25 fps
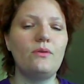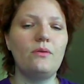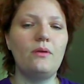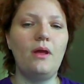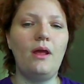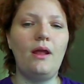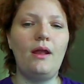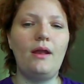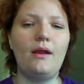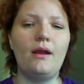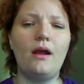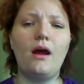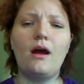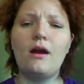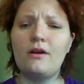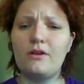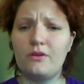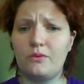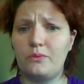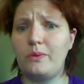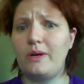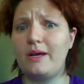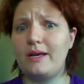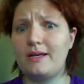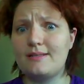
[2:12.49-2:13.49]
and
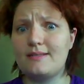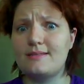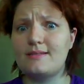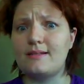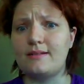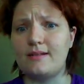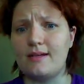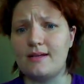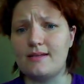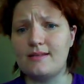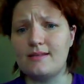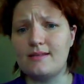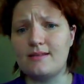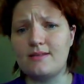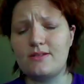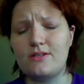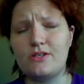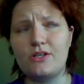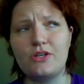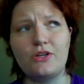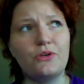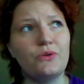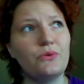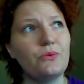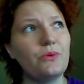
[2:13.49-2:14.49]
Wigs does this
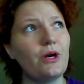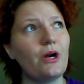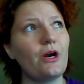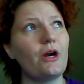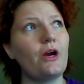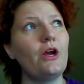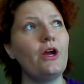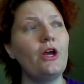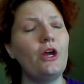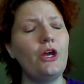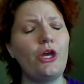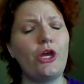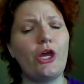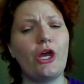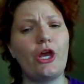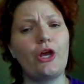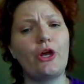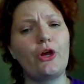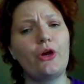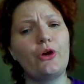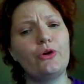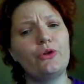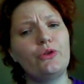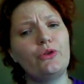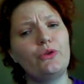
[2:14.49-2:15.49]
too, where you can
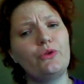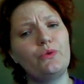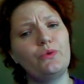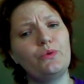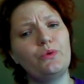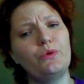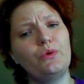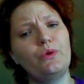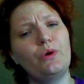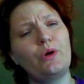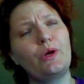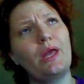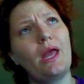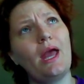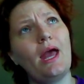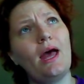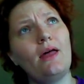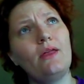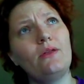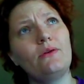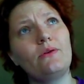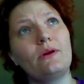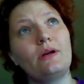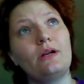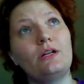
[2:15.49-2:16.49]
go through a
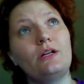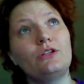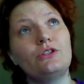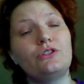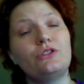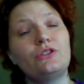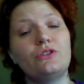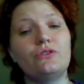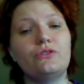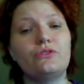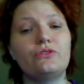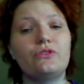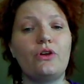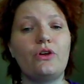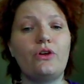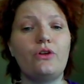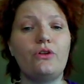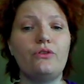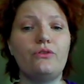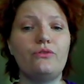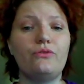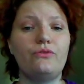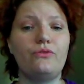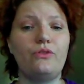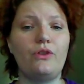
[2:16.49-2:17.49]
gallery and it shows
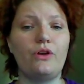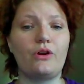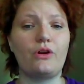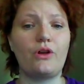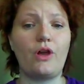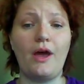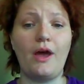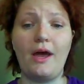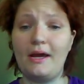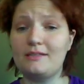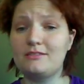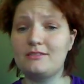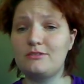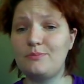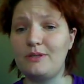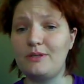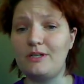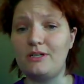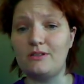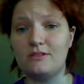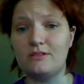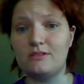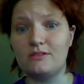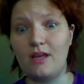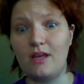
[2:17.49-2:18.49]
all of their
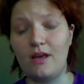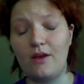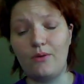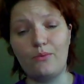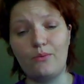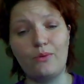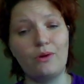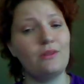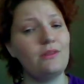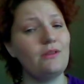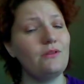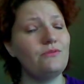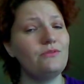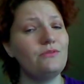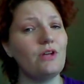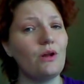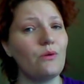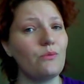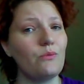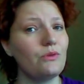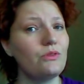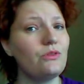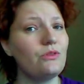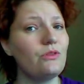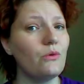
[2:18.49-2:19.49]
cosplayers that what they've
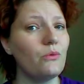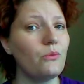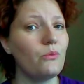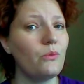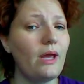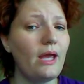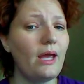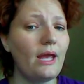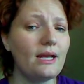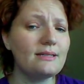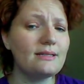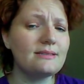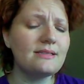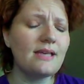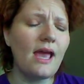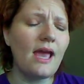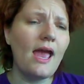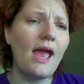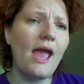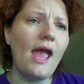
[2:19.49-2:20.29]
done with their wigs